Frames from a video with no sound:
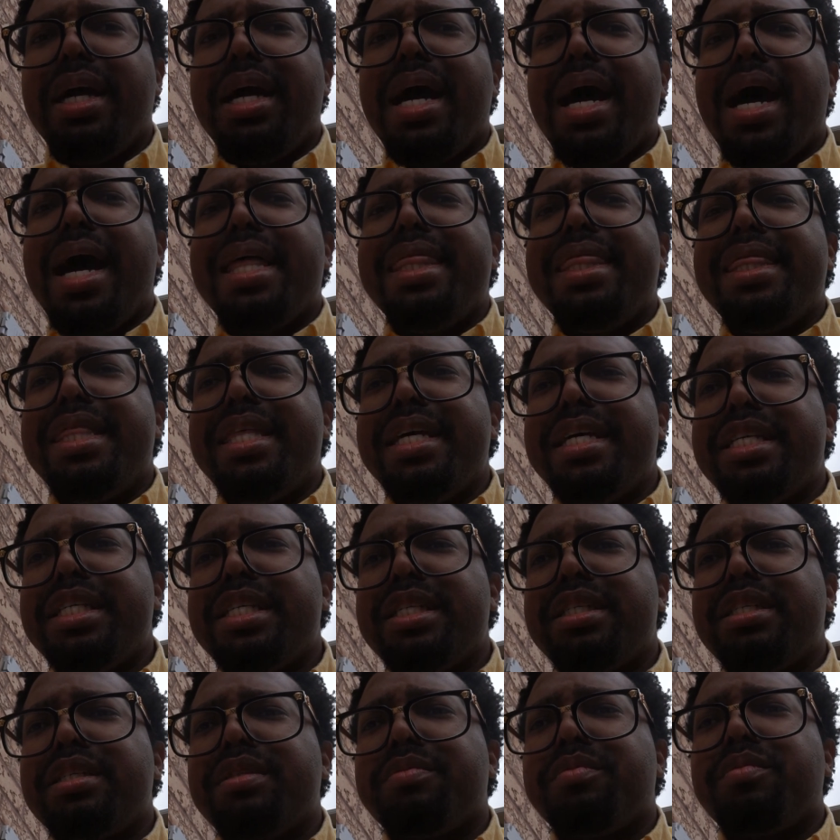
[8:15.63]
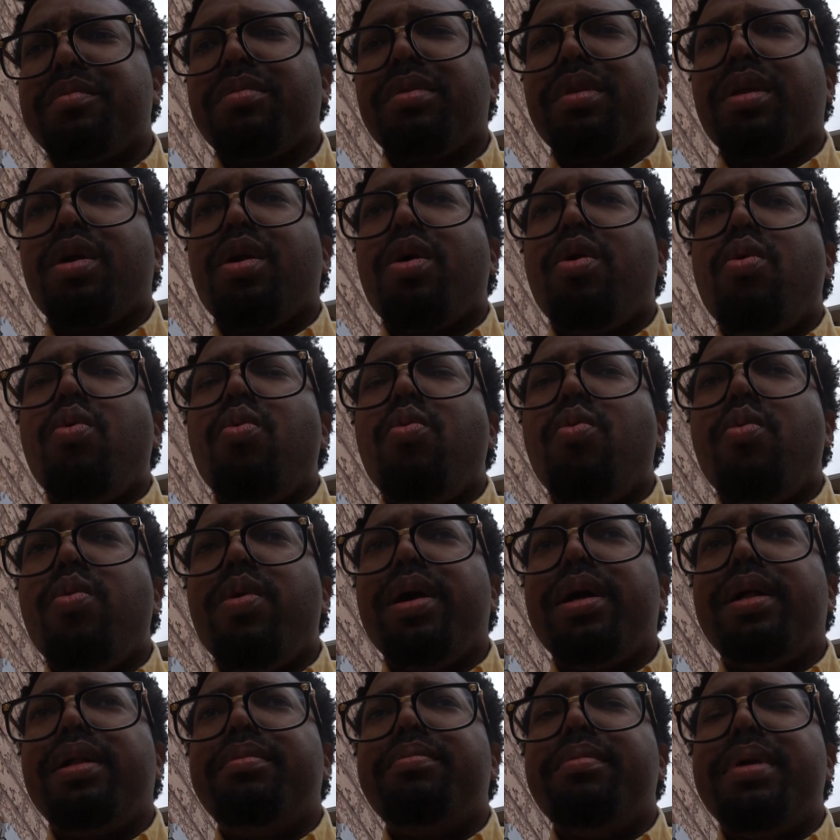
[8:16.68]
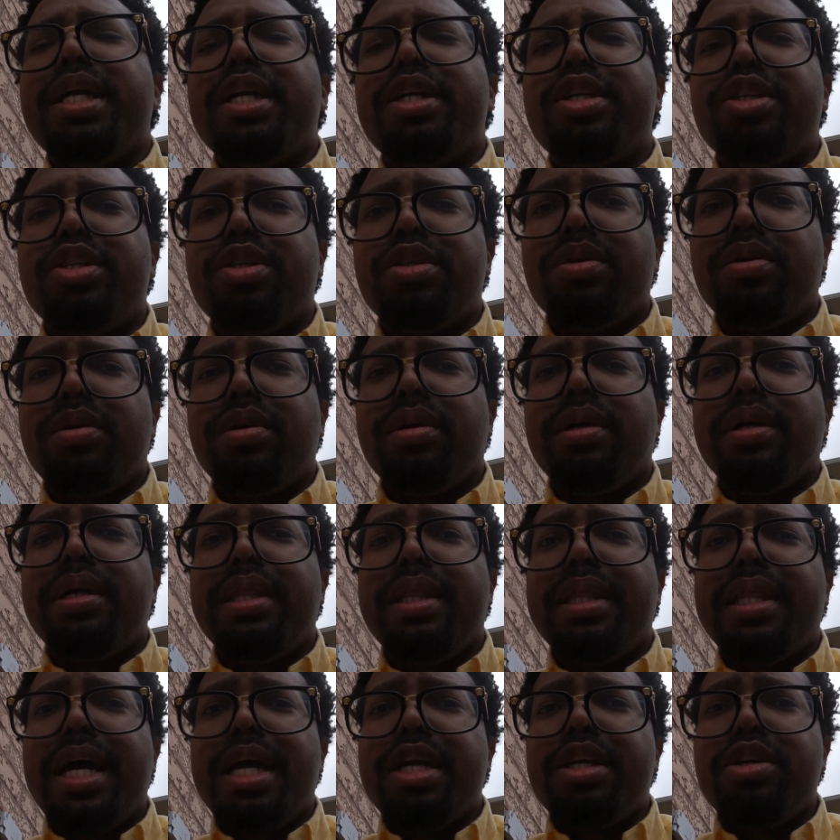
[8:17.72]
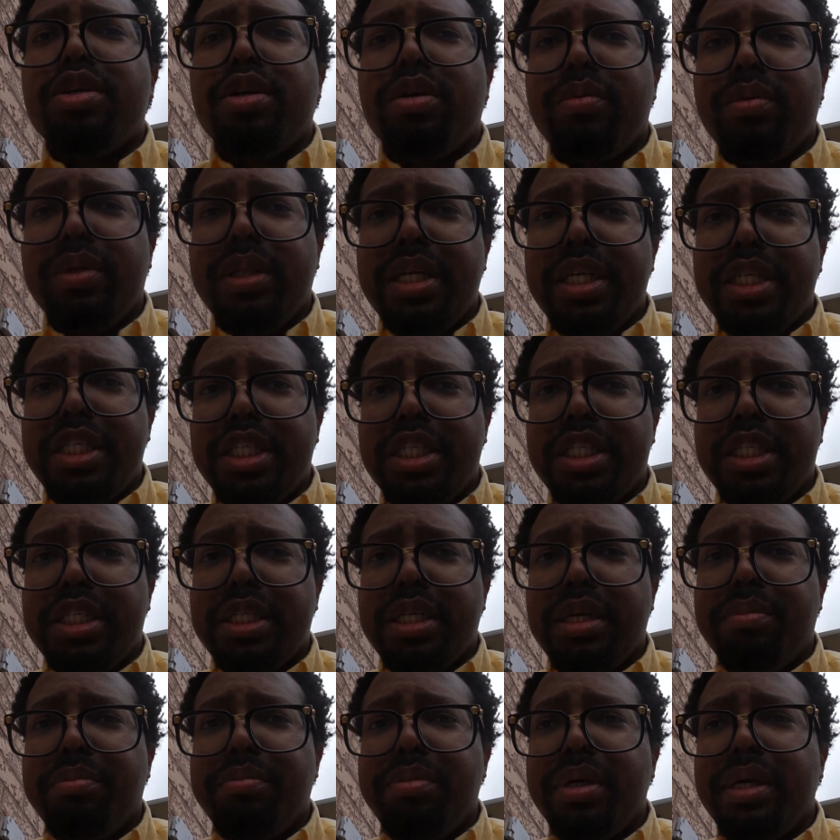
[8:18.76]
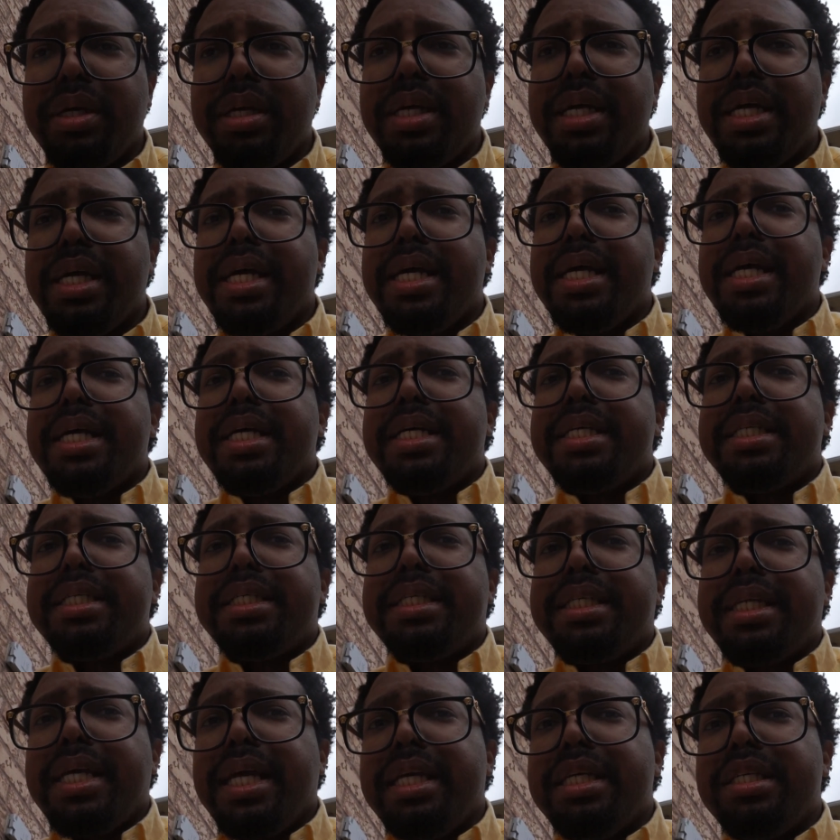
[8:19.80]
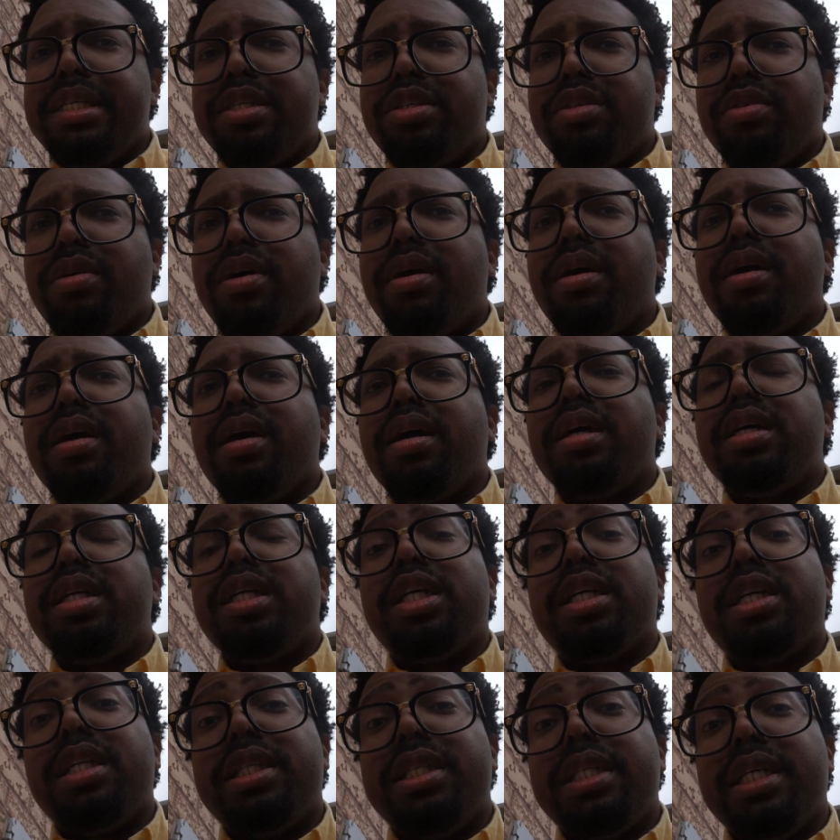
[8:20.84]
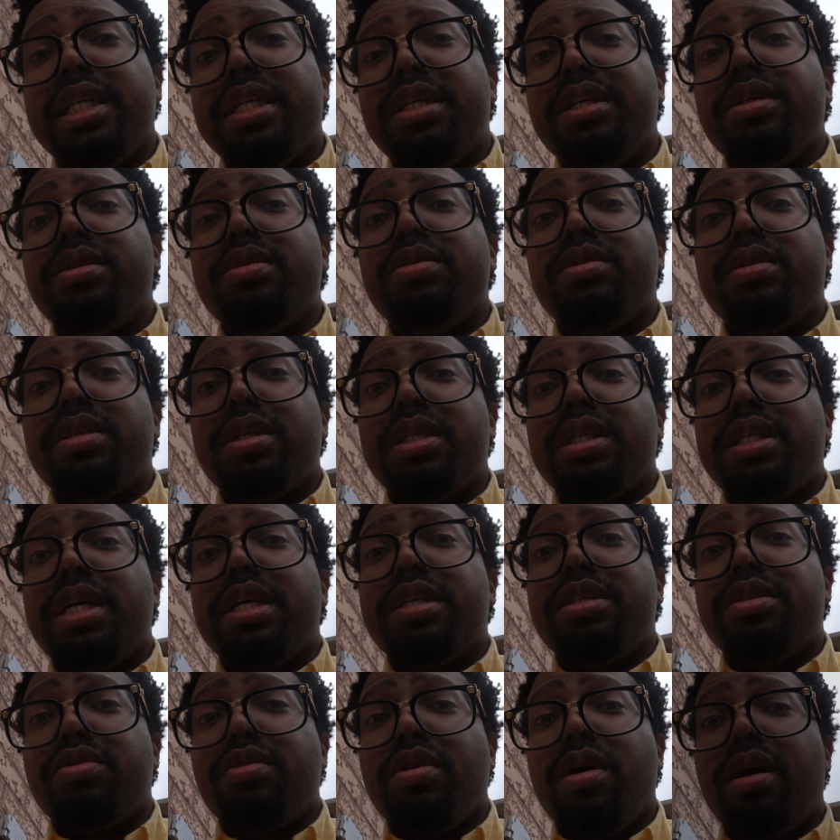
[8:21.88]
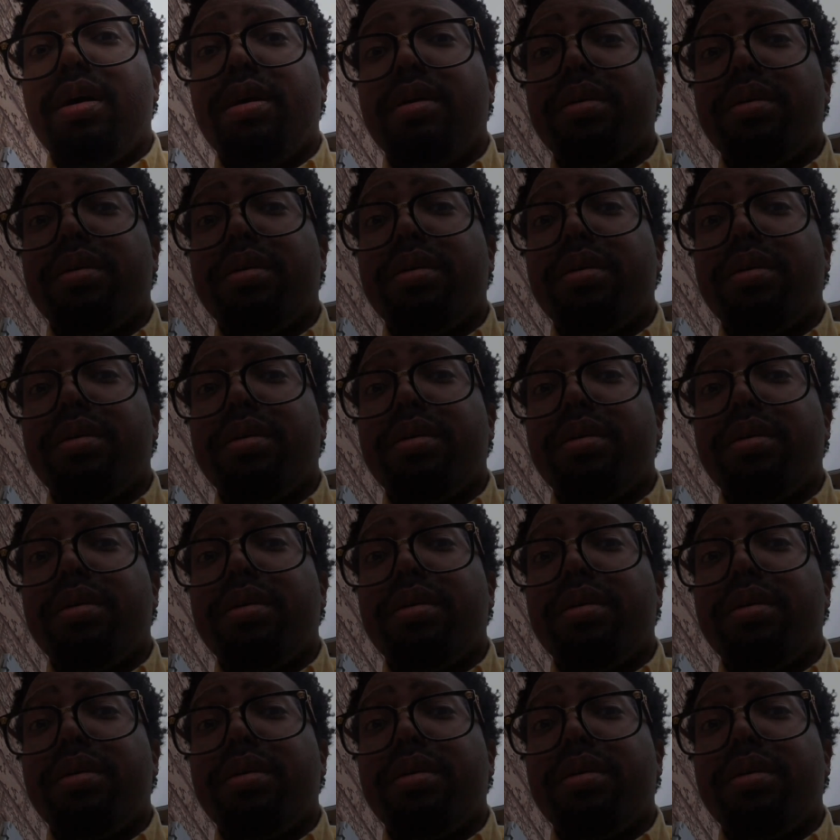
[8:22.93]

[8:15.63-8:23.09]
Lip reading: And this will make sure that your relationship stays strong and continues to stay strong.